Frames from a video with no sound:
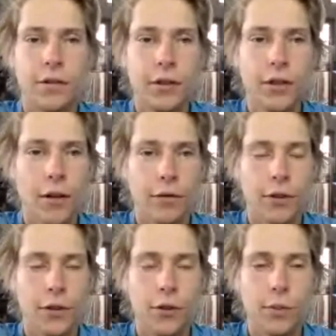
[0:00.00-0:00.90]
gone for
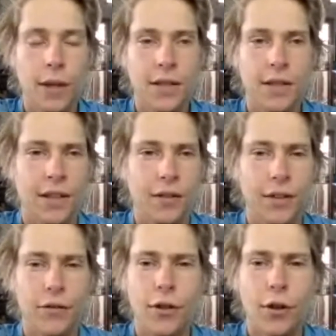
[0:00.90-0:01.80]
2 months, and then you have
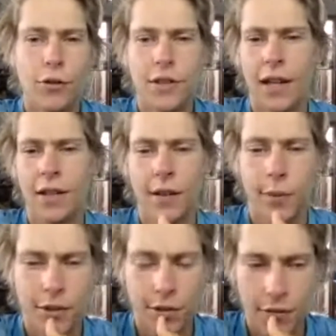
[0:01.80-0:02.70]
no cycling
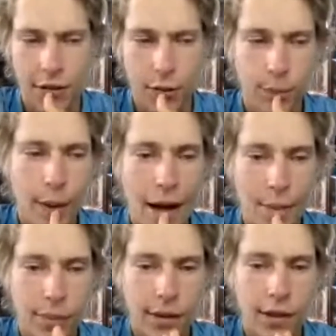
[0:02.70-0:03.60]
muscles, and you
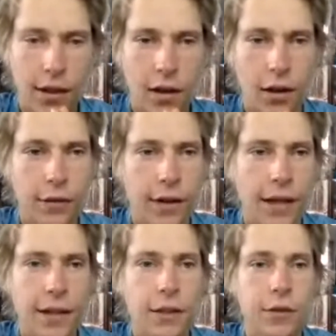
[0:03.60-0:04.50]
pop on a ride
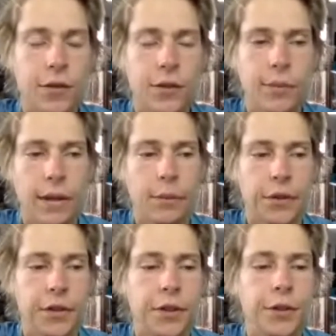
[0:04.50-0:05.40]
that you used to be able to
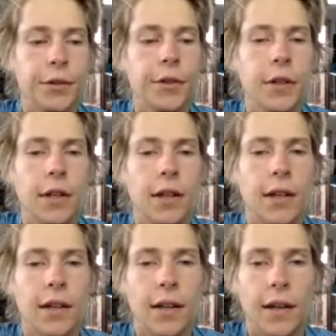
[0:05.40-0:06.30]
do.
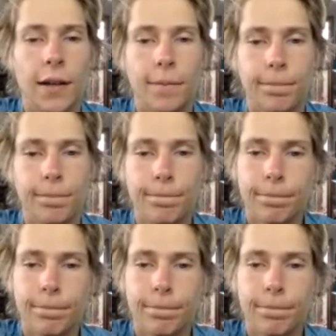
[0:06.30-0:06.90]
Vegan